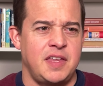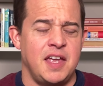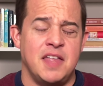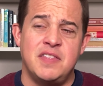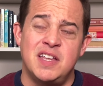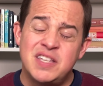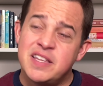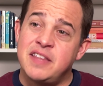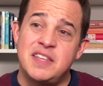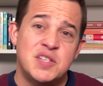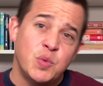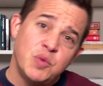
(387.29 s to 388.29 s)
And
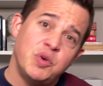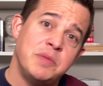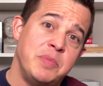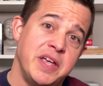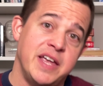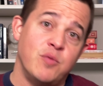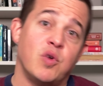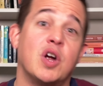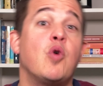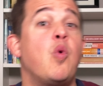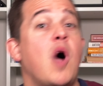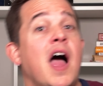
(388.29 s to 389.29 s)
this one would be
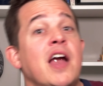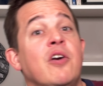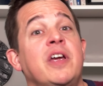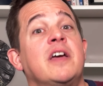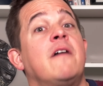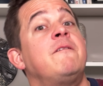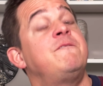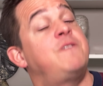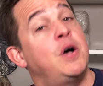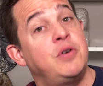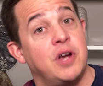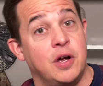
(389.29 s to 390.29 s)
requiring a
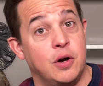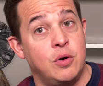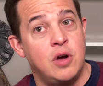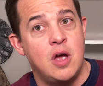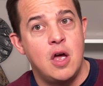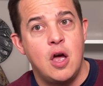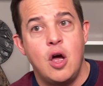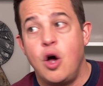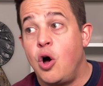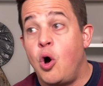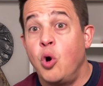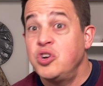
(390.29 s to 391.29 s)
photo
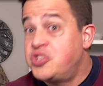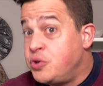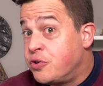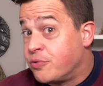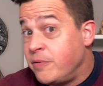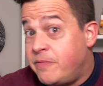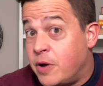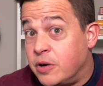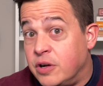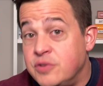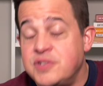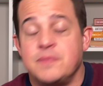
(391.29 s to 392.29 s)
or 2 to 3
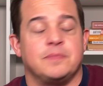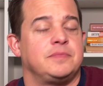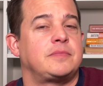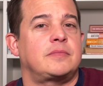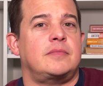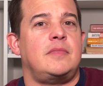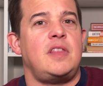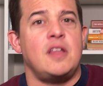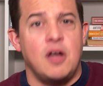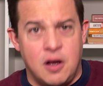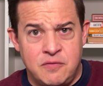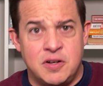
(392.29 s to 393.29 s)
photos
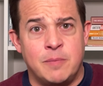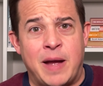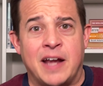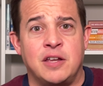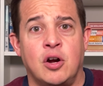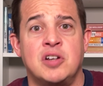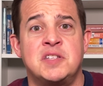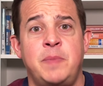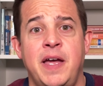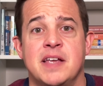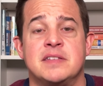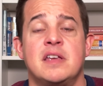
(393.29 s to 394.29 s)
of their backyard
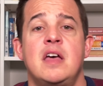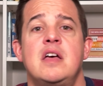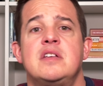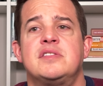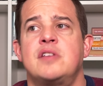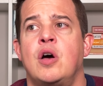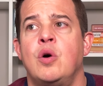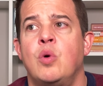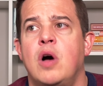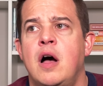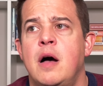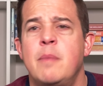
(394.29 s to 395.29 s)
space.
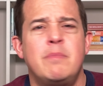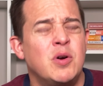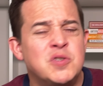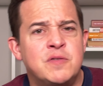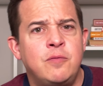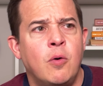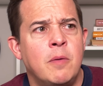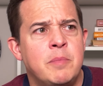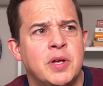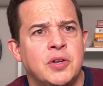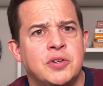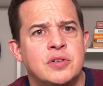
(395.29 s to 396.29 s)
So most form
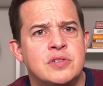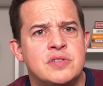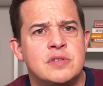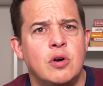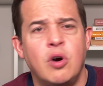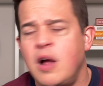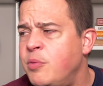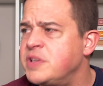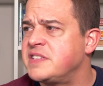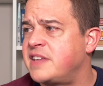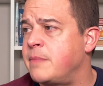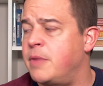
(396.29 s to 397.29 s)
builders, or I
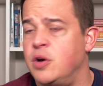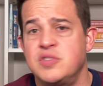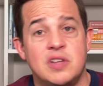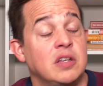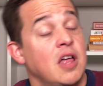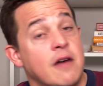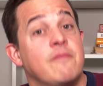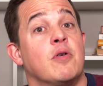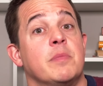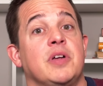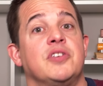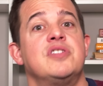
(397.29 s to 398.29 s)
wouldn't say most, a lot of
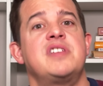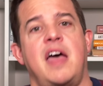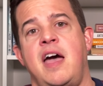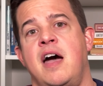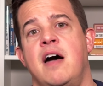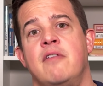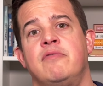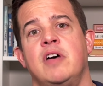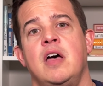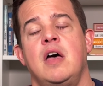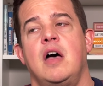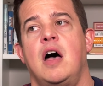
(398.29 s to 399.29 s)
form builders have
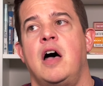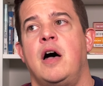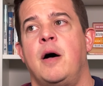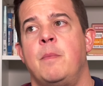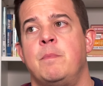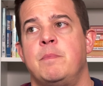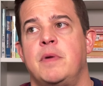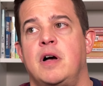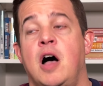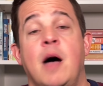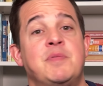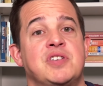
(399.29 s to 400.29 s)

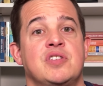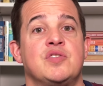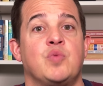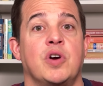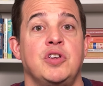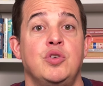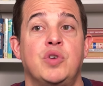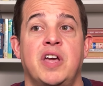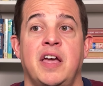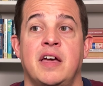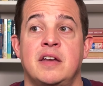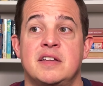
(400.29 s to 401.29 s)
options where you
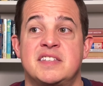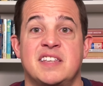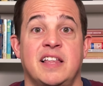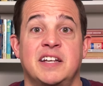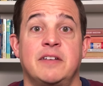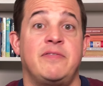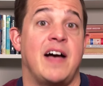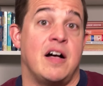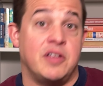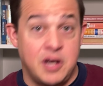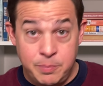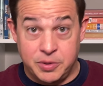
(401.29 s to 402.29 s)
can select a
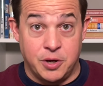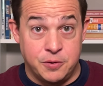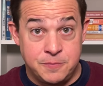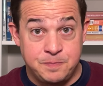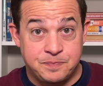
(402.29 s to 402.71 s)
file and upload.